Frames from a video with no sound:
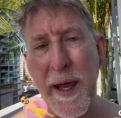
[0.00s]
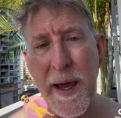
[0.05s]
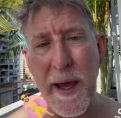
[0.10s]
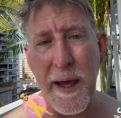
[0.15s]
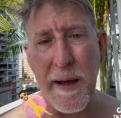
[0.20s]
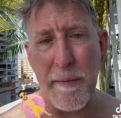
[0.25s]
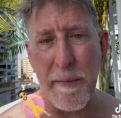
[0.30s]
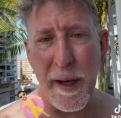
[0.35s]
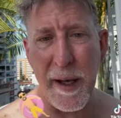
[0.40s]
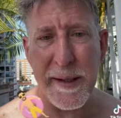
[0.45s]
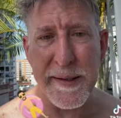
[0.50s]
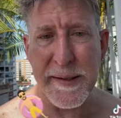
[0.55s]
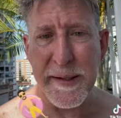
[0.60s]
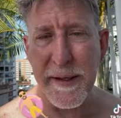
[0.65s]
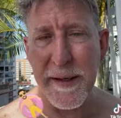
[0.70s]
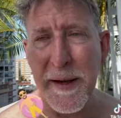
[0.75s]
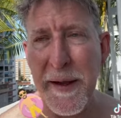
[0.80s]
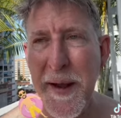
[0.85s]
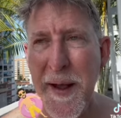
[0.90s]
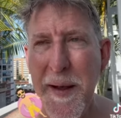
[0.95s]

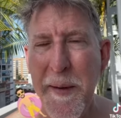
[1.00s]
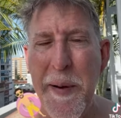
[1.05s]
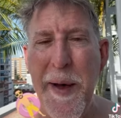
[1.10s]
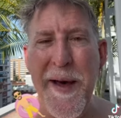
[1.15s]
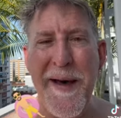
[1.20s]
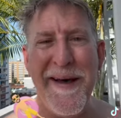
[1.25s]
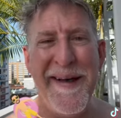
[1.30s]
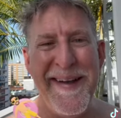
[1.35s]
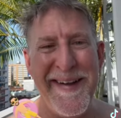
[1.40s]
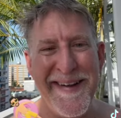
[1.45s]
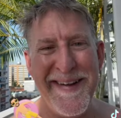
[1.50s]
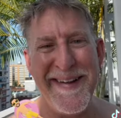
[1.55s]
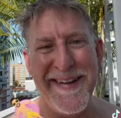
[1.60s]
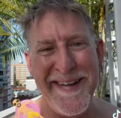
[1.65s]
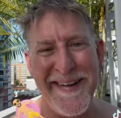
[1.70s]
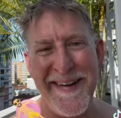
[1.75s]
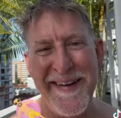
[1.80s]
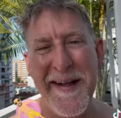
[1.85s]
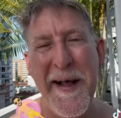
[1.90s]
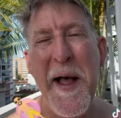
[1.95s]
handbasket.
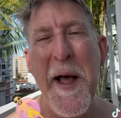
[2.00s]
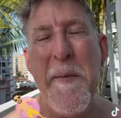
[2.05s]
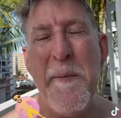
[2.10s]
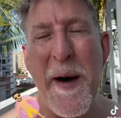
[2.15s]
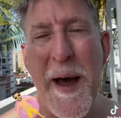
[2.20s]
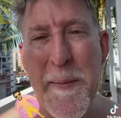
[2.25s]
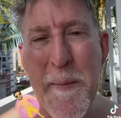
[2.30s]
My